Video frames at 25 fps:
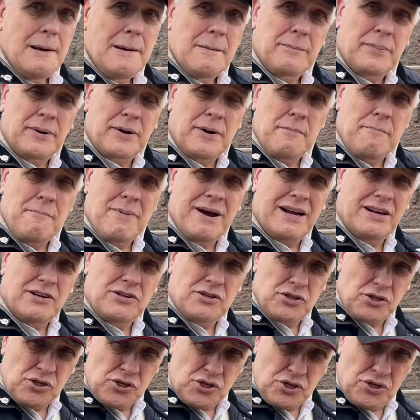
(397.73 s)
but a man
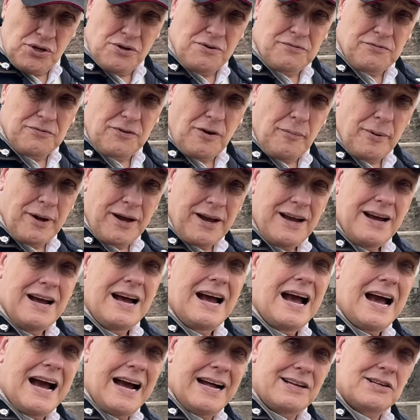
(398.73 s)
to shoot from it
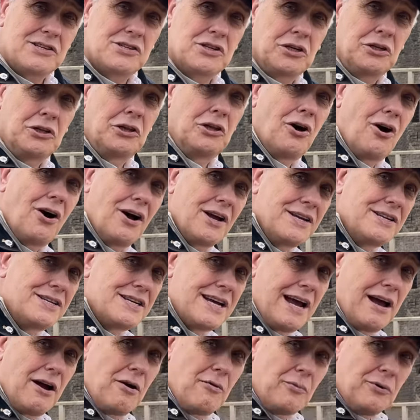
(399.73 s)
had to lie
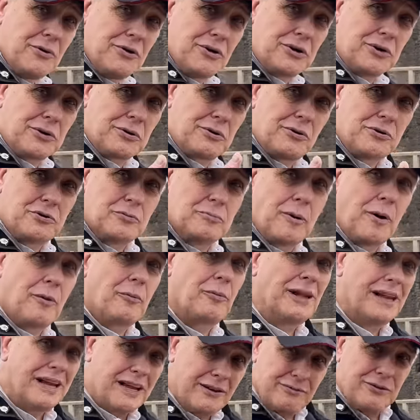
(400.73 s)
down with a crossbow.
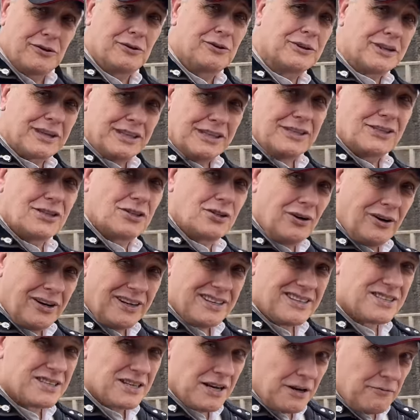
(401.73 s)
We'll have a look
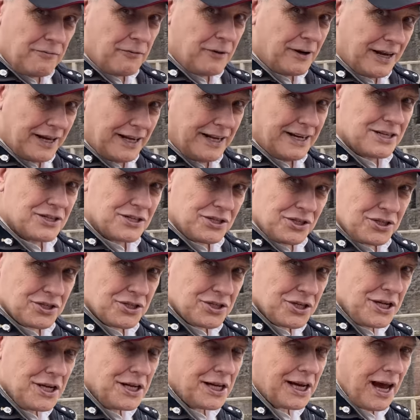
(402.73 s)
inside, see if we can actually
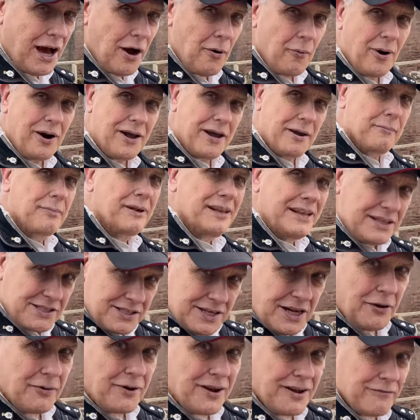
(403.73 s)
sneak our way in, but let's
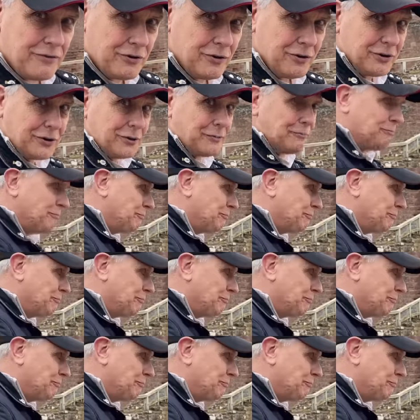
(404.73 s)
go and have a look.